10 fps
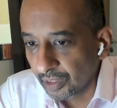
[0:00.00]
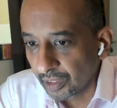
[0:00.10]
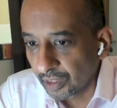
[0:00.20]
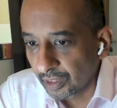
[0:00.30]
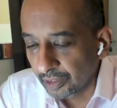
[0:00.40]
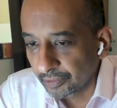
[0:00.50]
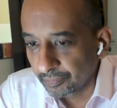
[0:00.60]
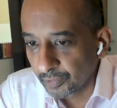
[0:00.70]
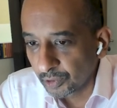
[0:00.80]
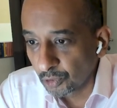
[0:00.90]

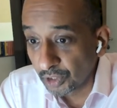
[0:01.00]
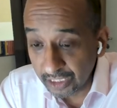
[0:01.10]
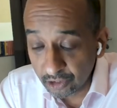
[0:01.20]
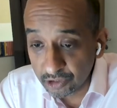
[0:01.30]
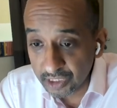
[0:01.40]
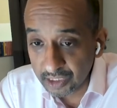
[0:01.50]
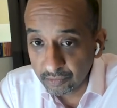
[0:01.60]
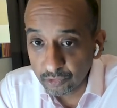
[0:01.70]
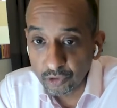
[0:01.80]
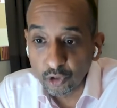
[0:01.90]

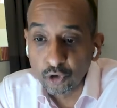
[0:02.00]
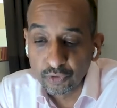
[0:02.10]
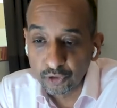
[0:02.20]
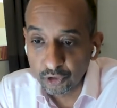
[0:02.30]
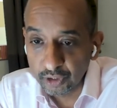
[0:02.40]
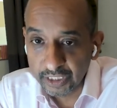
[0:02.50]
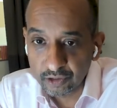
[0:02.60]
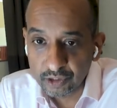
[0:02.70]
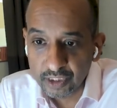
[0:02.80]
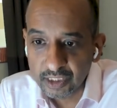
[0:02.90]
ecosystem, to the overall
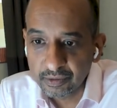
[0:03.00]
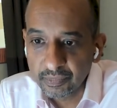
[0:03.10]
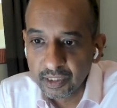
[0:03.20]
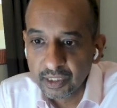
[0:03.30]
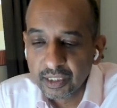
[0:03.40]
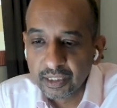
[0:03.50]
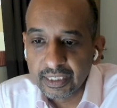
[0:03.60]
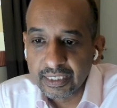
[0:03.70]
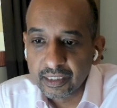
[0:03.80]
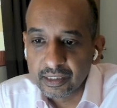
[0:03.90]
ecosystem,
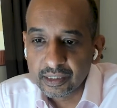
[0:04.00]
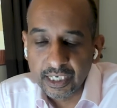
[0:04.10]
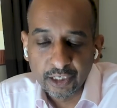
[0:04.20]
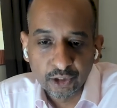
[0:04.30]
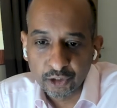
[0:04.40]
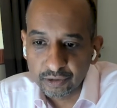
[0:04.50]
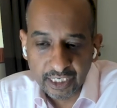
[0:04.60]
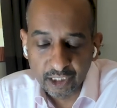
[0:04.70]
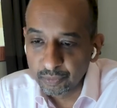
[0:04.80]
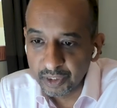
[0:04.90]
it cannot
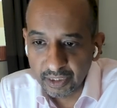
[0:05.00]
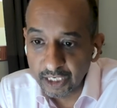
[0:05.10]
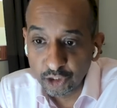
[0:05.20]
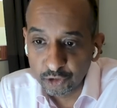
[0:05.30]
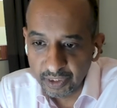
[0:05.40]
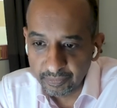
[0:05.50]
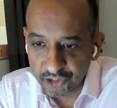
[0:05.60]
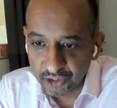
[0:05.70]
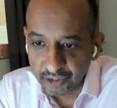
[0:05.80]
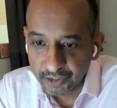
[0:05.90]
be
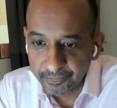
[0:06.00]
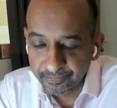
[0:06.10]
measured.